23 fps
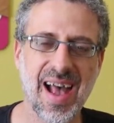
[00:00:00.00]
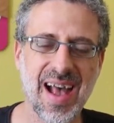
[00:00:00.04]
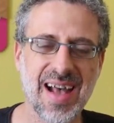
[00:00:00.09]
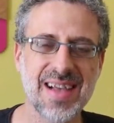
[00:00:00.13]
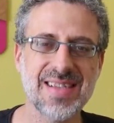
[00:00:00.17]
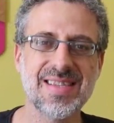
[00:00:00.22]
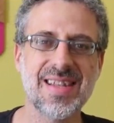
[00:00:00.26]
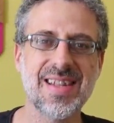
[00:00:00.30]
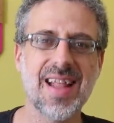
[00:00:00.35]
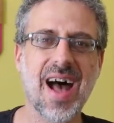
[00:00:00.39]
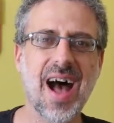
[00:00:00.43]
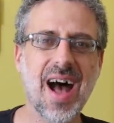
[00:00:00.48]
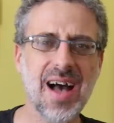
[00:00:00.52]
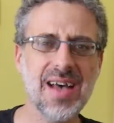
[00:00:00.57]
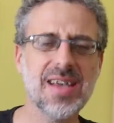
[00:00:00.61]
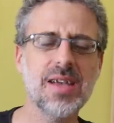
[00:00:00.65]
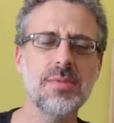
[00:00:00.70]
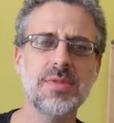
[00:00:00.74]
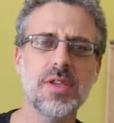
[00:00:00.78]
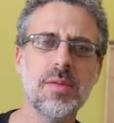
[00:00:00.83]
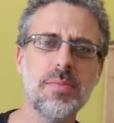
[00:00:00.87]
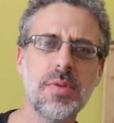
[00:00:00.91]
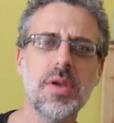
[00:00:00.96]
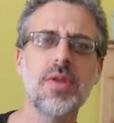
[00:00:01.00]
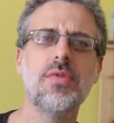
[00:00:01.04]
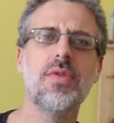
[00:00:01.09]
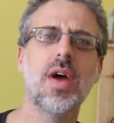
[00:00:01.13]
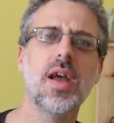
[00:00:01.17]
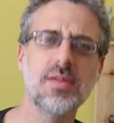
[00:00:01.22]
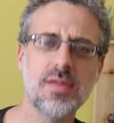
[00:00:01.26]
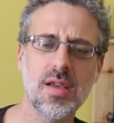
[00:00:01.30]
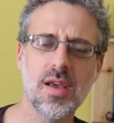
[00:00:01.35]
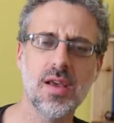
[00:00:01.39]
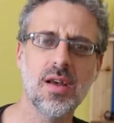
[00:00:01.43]
has an IMDb
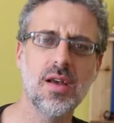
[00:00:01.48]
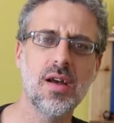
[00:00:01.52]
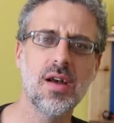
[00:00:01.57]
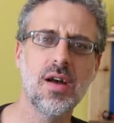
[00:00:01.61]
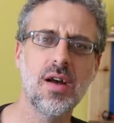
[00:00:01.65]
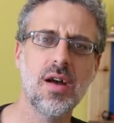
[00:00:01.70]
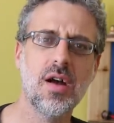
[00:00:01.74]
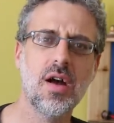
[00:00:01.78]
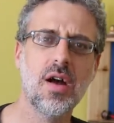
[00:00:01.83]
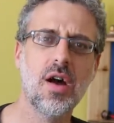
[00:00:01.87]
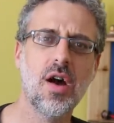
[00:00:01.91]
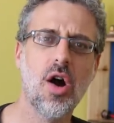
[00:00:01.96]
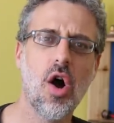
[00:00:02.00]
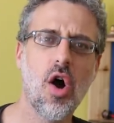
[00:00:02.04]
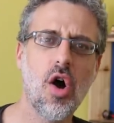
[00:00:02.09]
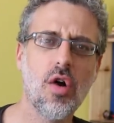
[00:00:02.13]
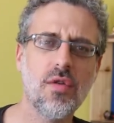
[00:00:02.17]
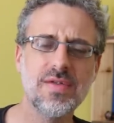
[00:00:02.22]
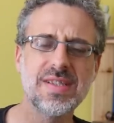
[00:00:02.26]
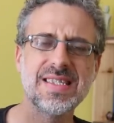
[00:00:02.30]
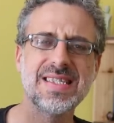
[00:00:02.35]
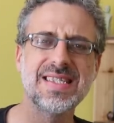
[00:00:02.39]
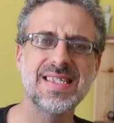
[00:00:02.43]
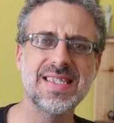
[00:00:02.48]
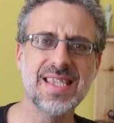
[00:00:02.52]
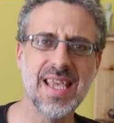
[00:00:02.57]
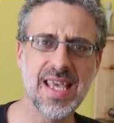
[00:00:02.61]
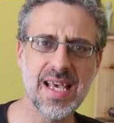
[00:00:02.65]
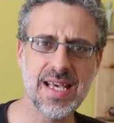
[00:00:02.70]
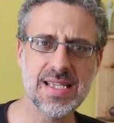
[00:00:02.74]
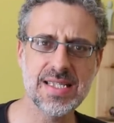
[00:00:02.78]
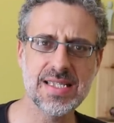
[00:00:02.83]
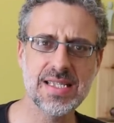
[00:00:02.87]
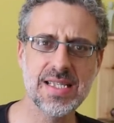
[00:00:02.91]
rating of
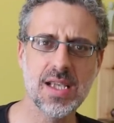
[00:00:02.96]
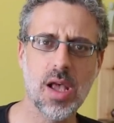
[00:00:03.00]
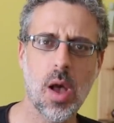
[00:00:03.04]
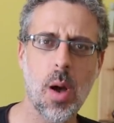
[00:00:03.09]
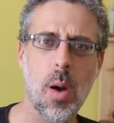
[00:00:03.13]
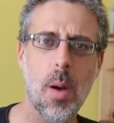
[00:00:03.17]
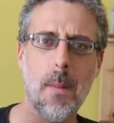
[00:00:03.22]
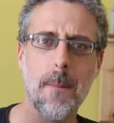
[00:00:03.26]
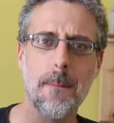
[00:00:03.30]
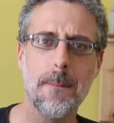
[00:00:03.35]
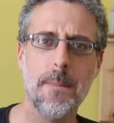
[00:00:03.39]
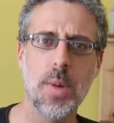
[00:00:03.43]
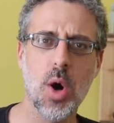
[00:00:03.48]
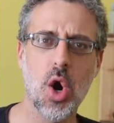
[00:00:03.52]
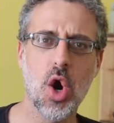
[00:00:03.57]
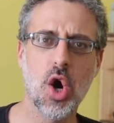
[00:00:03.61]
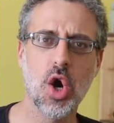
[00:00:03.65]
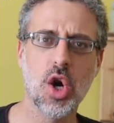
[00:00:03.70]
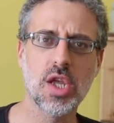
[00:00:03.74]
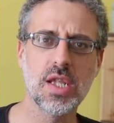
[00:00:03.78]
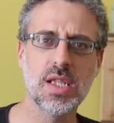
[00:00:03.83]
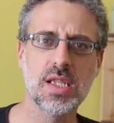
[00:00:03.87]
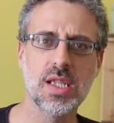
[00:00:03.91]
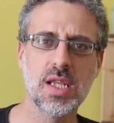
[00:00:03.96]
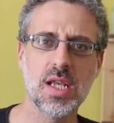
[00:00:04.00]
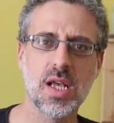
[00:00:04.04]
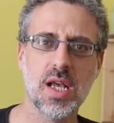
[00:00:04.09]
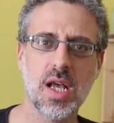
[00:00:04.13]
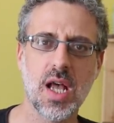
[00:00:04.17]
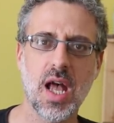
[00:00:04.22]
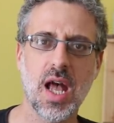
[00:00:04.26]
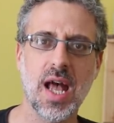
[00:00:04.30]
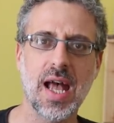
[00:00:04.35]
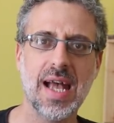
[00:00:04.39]

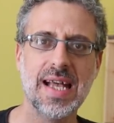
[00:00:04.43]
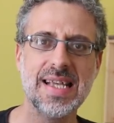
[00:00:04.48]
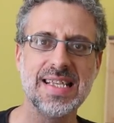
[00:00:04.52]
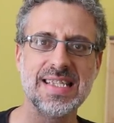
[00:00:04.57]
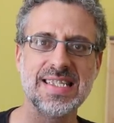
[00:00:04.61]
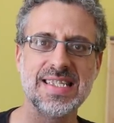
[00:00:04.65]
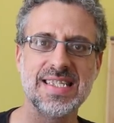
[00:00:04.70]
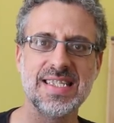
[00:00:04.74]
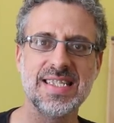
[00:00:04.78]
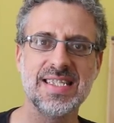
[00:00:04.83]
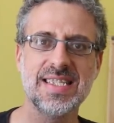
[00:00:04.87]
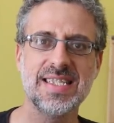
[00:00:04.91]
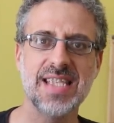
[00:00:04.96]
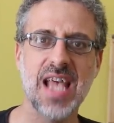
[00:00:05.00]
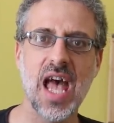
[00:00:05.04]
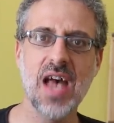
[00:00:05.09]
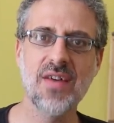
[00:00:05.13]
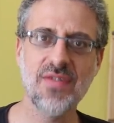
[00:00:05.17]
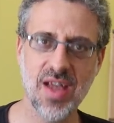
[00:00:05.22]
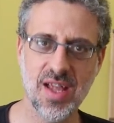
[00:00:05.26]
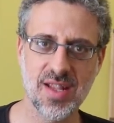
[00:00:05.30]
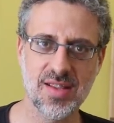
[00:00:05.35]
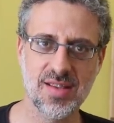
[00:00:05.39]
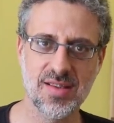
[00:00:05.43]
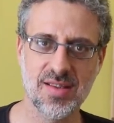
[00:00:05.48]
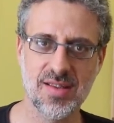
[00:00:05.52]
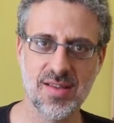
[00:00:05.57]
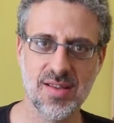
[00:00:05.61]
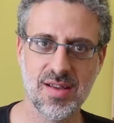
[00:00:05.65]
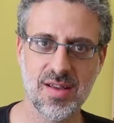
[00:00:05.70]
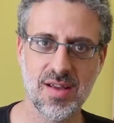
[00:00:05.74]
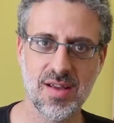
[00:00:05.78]
6.7.